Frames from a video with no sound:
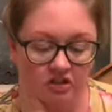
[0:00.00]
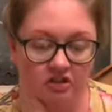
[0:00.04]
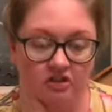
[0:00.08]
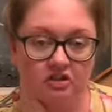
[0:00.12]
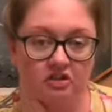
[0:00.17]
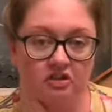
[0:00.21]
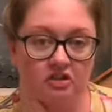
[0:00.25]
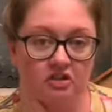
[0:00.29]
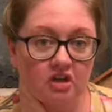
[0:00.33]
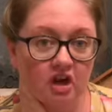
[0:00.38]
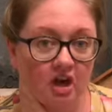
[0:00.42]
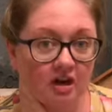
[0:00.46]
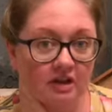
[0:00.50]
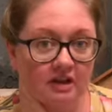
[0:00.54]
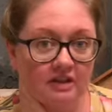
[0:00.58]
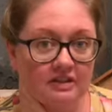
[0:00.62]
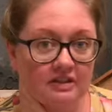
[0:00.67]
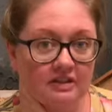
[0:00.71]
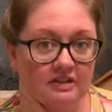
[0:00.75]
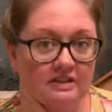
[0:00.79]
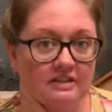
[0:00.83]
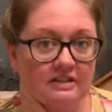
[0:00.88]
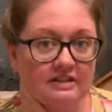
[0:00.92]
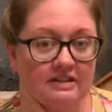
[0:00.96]

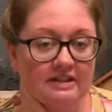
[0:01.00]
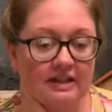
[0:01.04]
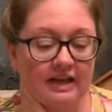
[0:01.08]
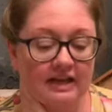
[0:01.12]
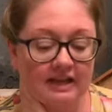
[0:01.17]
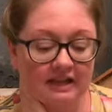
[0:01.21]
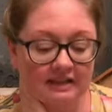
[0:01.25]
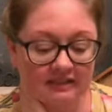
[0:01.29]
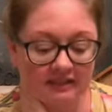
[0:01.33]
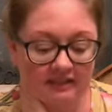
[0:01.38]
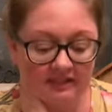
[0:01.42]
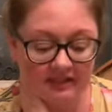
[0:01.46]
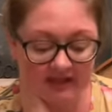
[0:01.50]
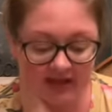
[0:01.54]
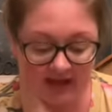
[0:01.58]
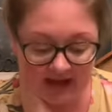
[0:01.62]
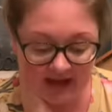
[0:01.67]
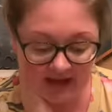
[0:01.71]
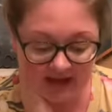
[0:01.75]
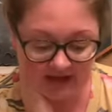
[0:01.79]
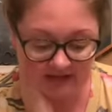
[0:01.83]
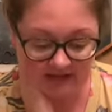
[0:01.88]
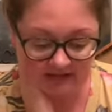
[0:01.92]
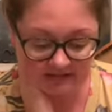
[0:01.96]
Jonathan said
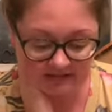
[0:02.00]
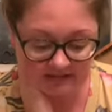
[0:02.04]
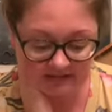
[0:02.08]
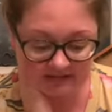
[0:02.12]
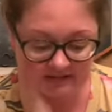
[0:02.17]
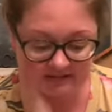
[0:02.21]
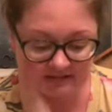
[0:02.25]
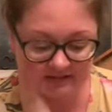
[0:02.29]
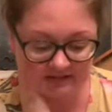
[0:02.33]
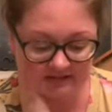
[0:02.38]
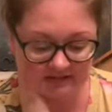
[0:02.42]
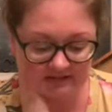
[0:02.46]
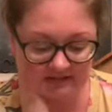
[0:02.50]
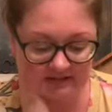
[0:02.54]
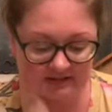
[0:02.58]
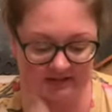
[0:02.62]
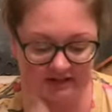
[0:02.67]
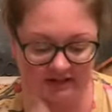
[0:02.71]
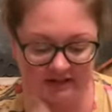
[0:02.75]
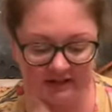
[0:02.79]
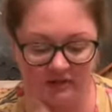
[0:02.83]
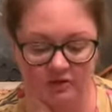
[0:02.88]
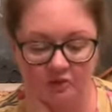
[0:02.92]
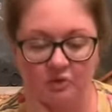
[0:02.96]
that
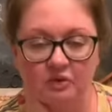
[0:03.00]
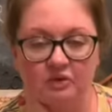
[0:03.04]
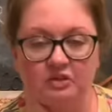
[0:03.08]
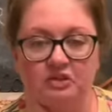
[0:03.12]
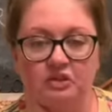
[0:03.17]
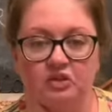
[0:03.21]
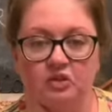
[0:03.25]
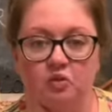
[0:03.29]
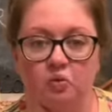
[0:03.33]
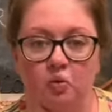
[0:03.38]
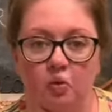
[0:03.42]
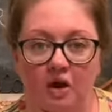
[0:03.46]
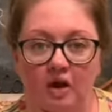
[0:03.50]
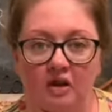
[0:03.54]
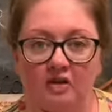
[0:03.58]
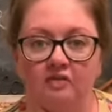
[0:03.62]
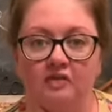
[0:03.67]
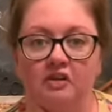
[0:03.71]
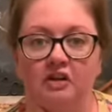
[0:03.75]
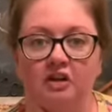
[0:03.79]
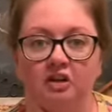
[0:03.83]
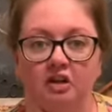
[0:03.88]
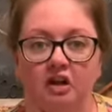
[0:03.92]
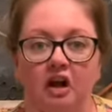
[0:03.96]
it was 12
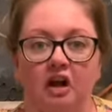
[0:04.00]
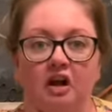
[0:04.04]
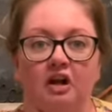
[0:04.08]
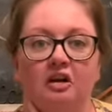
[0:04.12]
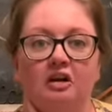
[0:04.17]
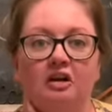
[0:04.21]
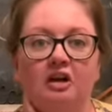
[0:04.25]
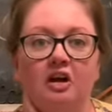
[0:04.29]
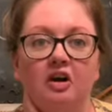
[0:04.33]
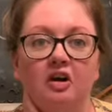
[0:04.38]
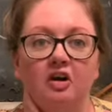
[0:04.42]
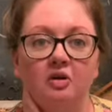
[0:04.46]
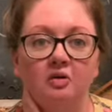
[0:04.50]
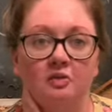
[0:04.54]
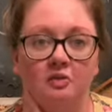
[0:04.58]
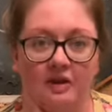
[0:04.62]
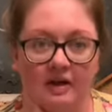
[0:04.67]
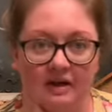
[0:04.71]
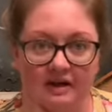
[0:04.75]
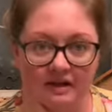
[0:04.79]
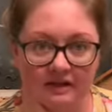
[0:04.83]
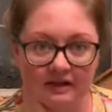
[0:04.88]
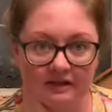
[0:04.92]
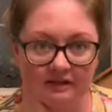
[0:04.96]
o'clock
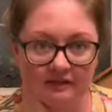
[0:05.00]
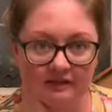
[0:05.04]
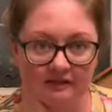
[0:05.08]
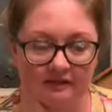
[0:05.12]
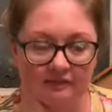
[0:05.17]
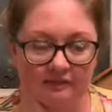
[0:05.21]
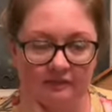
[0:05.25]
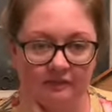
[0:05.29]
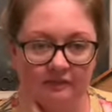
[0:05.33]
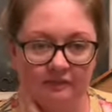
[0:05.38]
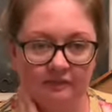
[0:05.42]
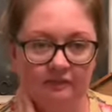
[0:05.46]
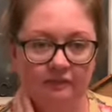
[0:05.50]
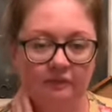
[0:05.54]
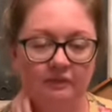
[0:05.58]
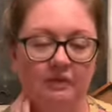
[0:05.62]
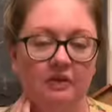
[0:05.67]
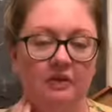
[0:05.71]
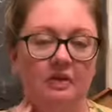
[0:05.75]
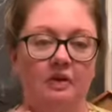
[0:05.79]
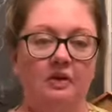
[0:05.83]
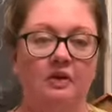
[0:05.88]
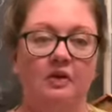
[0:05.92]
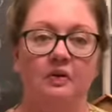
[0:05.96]
already.
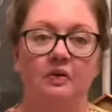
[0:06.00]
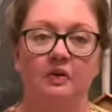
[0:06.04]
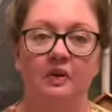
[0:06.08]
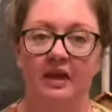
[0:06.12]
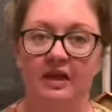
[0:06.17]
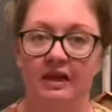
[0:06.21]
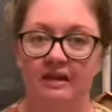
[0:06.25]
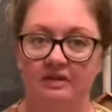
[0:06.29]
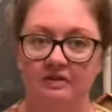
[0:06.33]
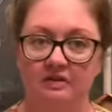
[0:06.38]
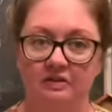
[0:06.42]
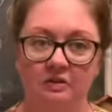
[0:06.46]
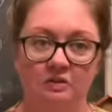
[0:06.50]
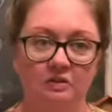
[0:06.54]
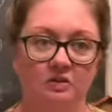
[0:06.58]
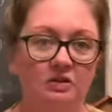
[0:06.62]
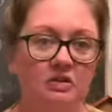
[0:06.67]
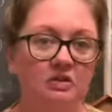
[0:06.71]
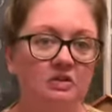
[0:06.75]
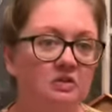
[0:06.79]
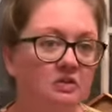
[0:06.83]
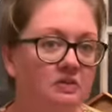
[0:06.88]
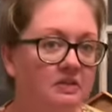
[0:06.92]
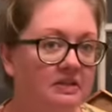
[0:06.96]
Okay, so do
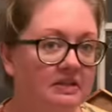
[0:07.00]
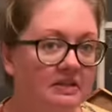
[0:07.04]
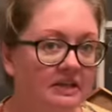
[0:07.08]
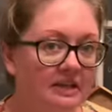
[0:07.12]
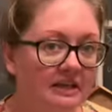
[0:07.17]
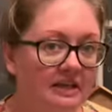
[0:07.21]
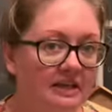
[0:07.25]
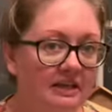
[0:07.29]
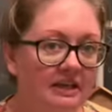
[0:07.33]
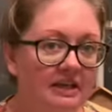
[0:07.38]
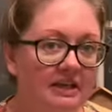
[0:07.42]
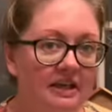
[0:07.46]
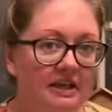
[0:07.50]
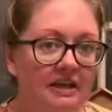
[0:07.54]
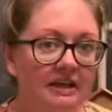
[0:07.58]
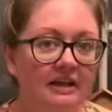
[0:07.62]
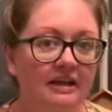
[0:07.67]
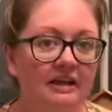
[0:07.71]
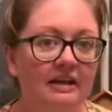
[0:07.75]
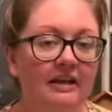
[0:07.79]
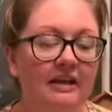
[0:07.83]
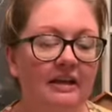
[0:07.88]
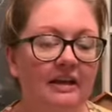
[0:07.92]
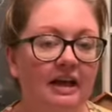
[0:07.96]
you see
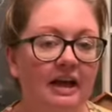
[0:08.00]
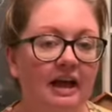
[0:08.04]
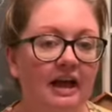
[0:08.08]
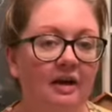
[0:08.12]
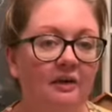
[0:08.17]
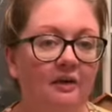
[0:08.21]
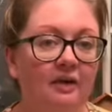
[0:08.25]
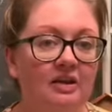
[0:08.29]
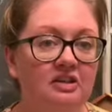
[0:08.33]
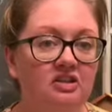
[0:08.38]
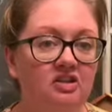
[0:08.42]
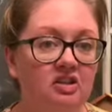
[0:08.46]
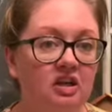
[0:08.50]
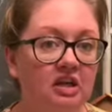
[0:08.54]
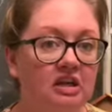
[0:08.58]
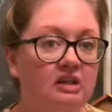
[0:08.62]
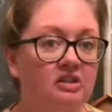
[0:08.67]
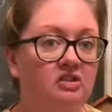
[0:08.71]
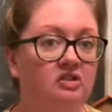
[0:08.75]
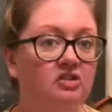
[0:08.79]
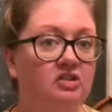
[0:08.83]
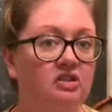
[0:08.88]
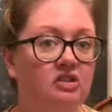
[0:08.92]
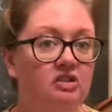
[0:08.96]
how I
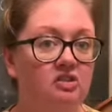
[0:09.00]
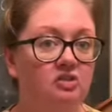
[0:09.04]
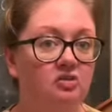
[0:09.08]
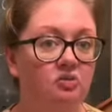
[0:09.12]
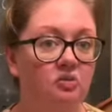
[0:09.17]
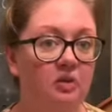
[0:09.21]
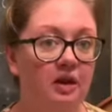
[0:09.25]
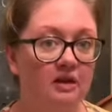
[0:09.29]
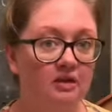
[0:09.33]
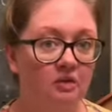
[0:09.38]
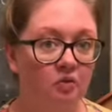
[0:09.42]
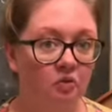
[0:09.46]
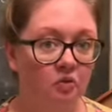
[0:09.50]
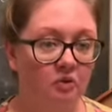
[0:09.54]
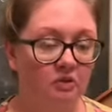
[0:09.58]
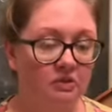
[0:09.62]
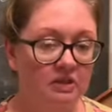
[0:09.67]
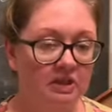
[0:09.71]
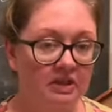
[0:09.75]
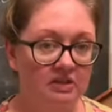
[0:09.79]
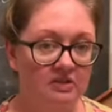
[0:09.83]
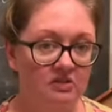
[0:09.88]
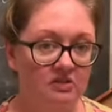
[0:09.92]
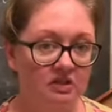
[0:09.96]
changed a direct
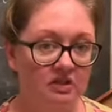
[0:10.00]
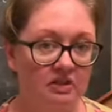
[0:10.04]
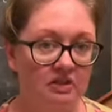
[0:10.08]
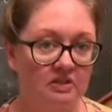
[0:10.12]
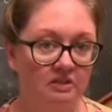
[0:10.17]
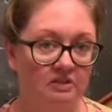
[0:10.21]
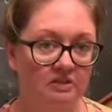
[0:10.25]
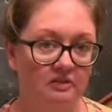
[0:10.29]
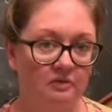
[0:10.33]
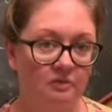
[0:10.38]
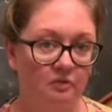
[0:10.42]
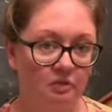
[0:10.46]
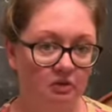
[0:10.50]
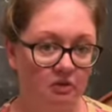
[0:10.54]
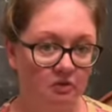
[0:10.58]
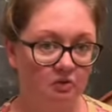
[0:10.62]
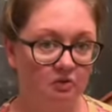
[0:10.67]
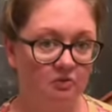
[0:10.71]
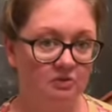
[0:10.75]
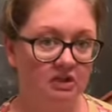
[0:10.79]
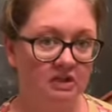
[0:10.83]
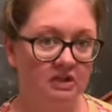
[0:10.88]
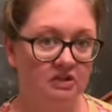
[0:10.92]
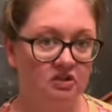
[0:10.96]
quotation with
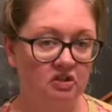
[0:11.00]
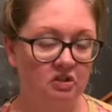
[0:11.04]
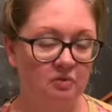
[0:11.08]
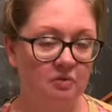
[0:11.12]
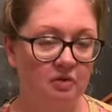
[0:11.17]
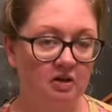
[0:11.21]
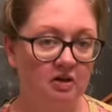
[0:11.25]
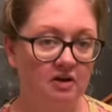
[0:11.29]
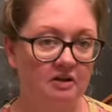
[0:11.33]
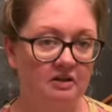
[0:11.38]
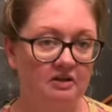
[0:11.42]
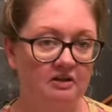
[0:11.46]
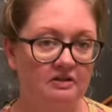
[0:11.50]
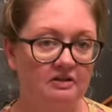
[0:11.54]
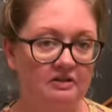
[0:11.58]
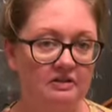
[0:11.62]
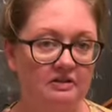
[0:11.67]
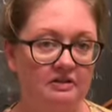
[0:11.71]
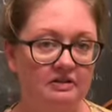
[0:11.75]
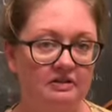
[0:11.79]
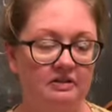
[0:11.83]
quotation marks